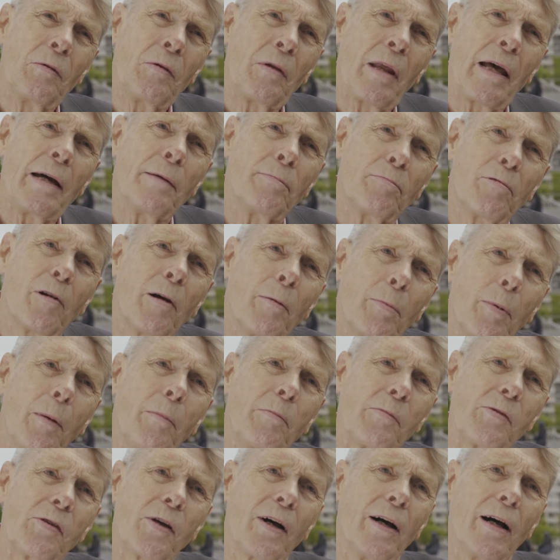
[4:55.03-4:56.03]
their
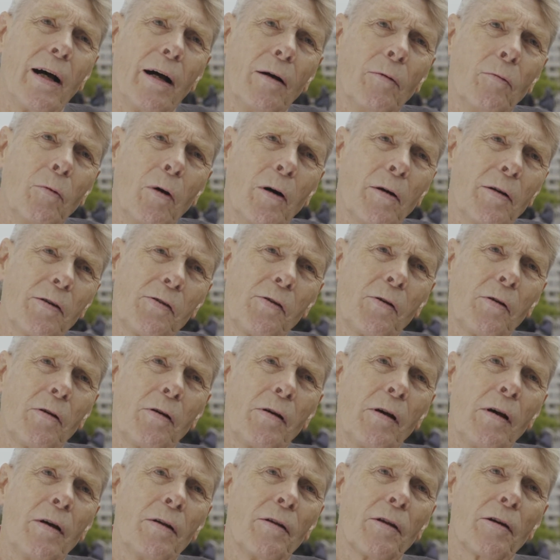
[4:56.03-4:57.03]
problems are and what
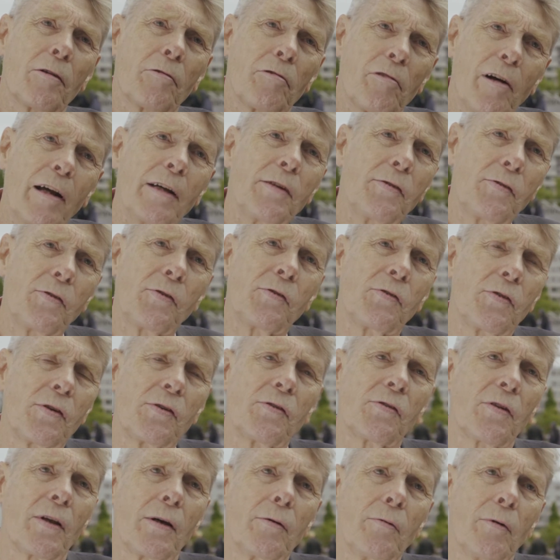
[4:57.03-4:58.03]
the
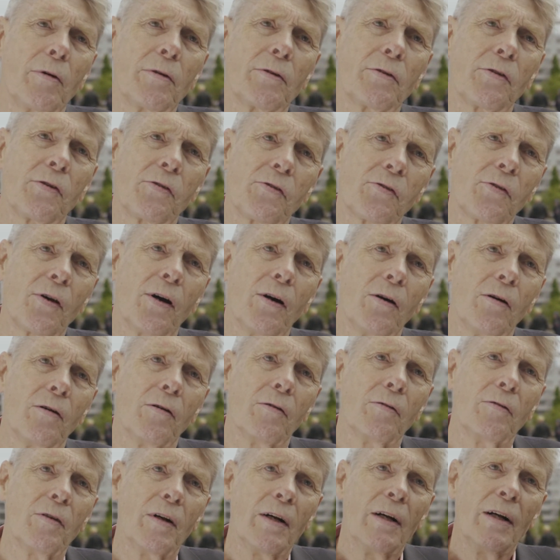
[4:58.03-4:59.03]
crises they want to
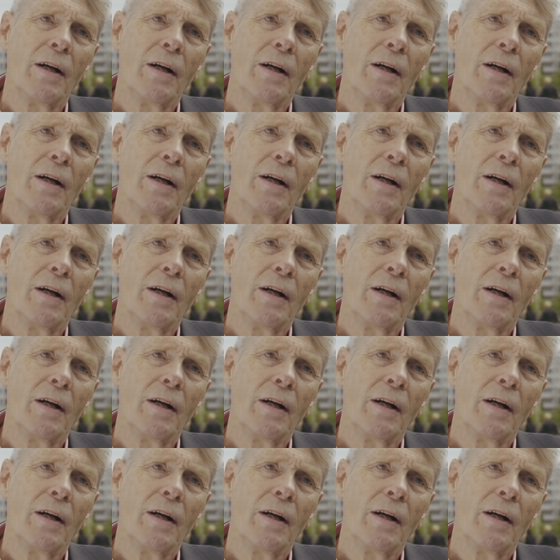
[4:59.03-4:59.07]
solve,